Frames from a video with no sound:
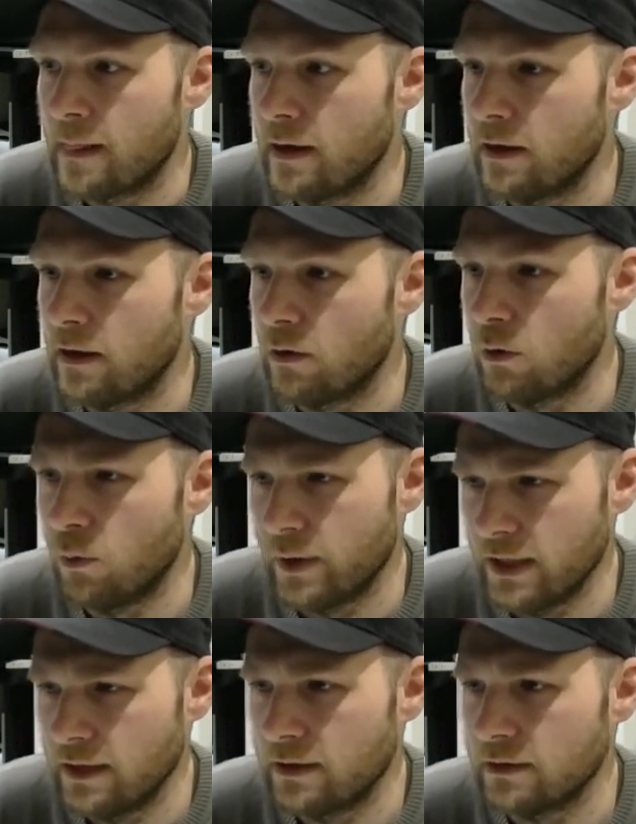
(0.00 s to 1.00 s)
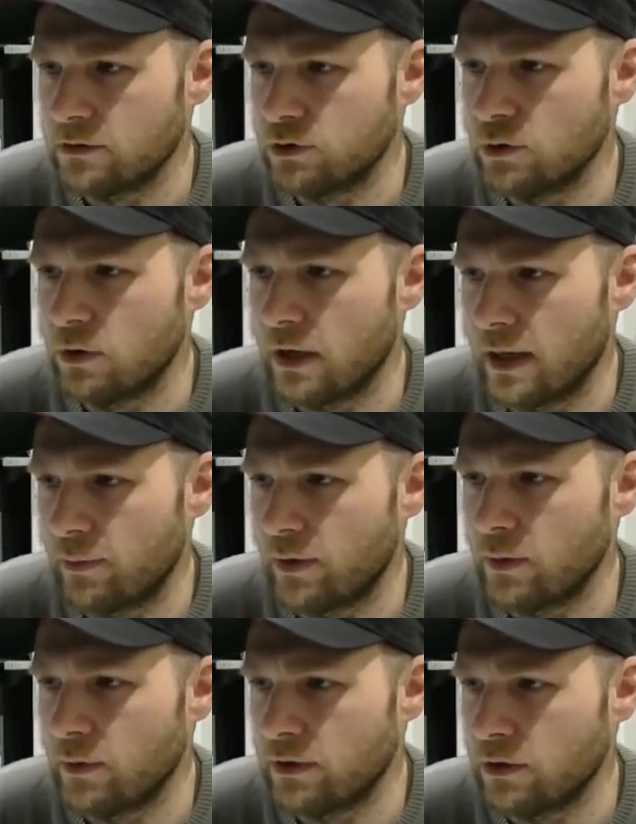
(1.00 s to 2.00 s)
or week to
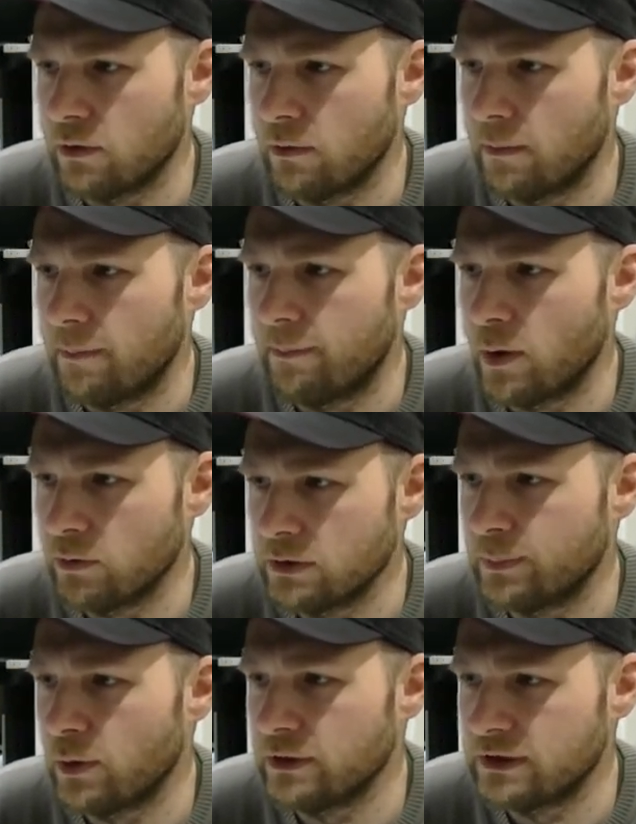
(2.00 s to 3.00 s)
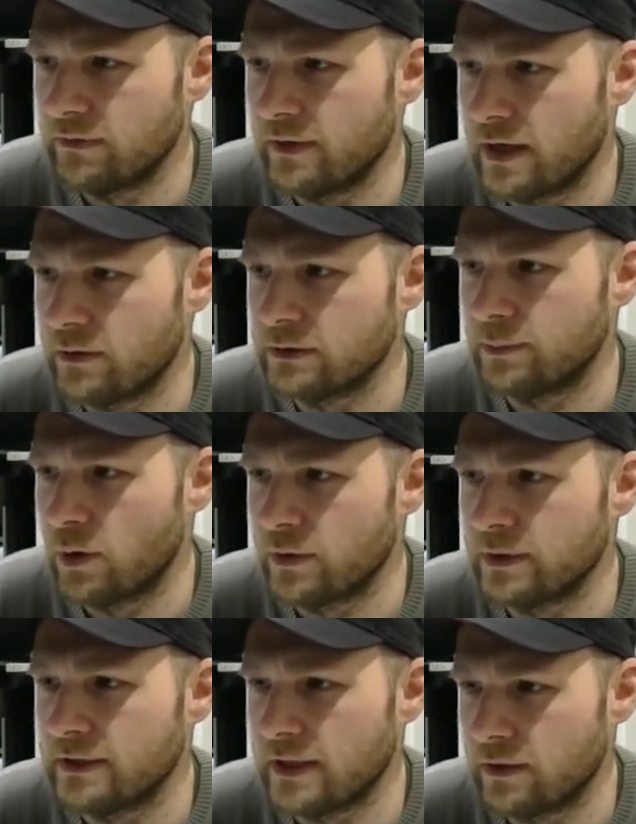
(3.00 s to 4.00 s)
collaborate with you? Bonus points if the hours are
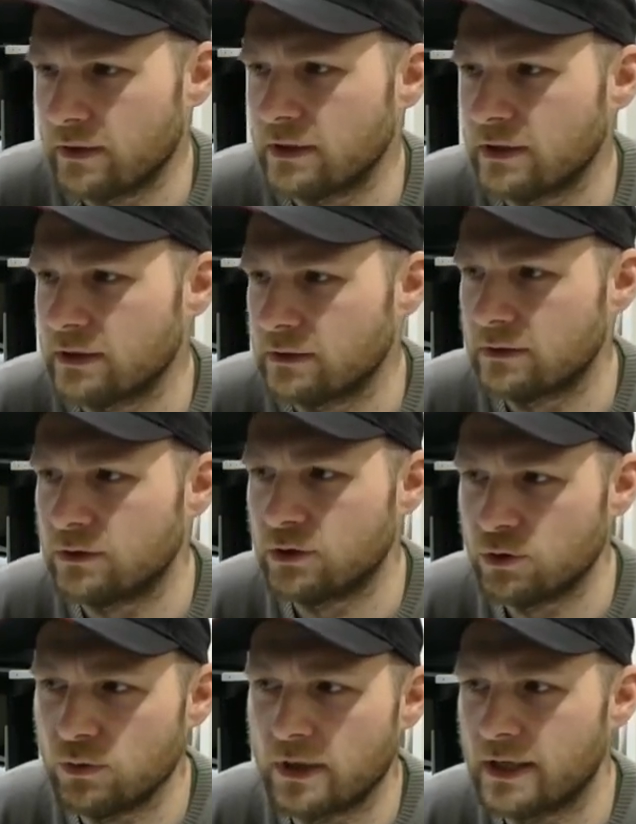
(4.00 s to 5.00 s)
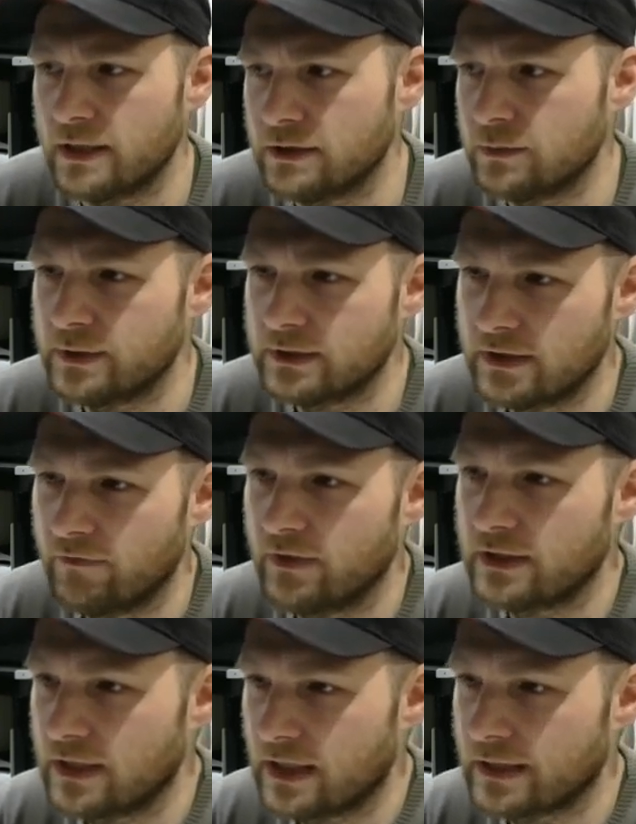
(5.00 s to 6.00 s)
broken down into their
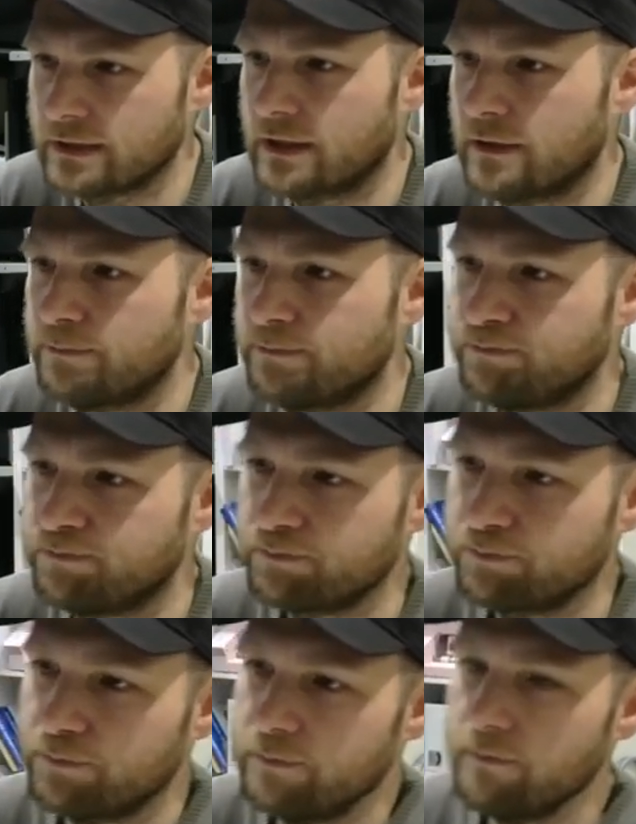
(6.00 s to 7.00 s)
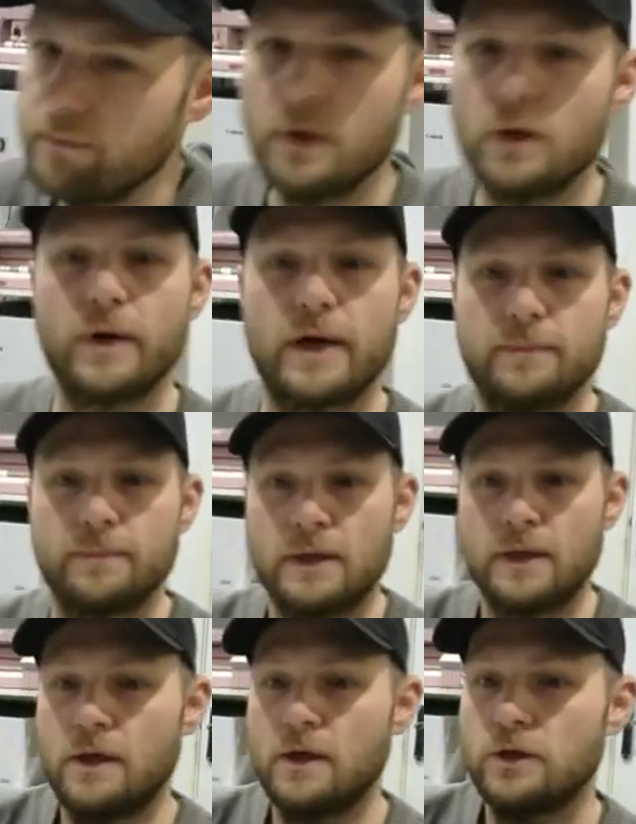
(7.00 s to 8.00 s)
specific task. Okay,
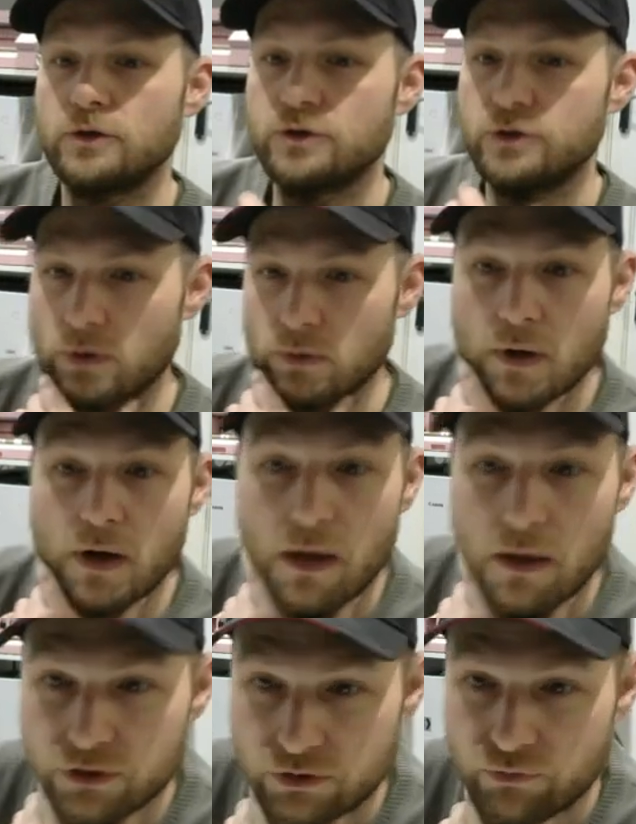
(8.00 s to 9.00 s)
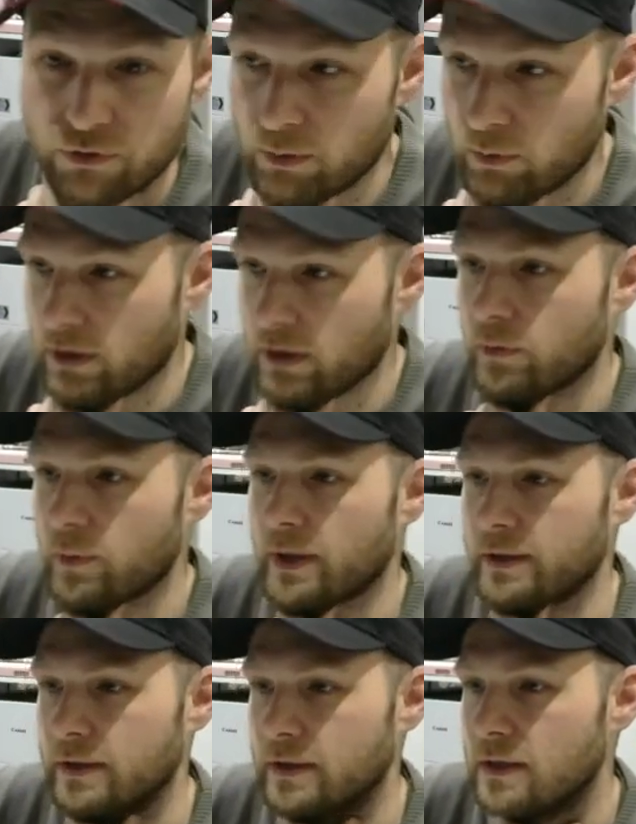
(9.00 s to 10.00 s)
so I'll just read what I replied.